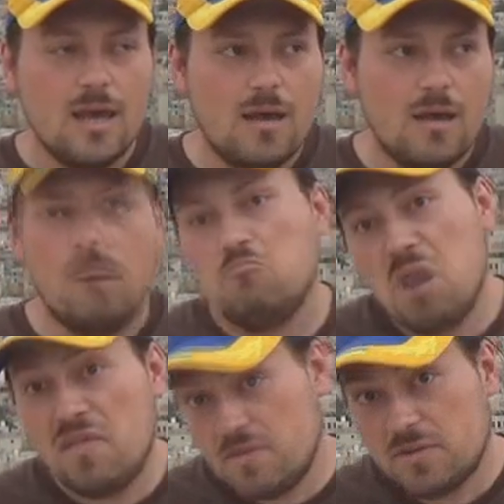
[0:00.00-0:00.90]
Uh,
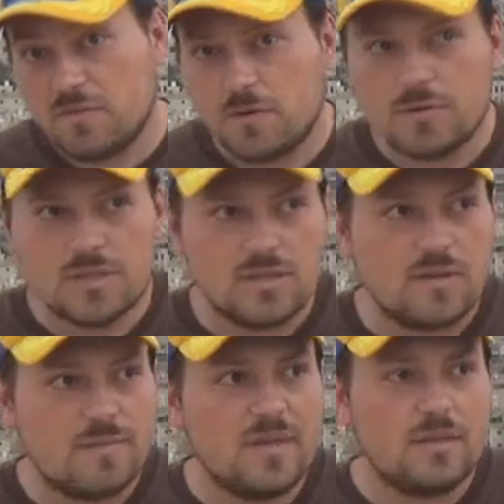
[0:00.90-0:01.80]
others, of course, uh,
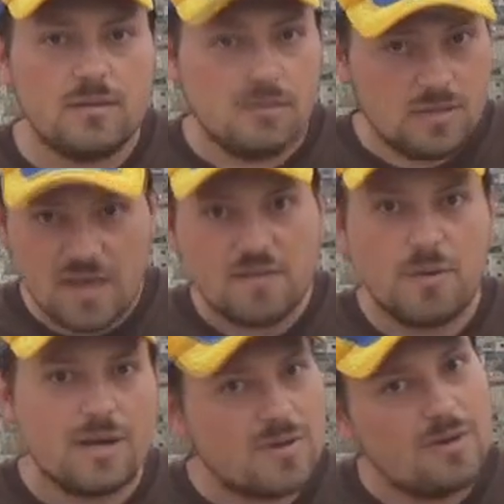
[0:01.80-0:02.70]
have been uh, the other
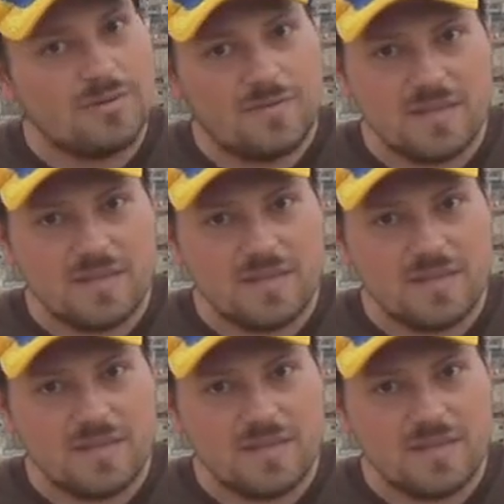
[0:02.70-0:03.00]
way around.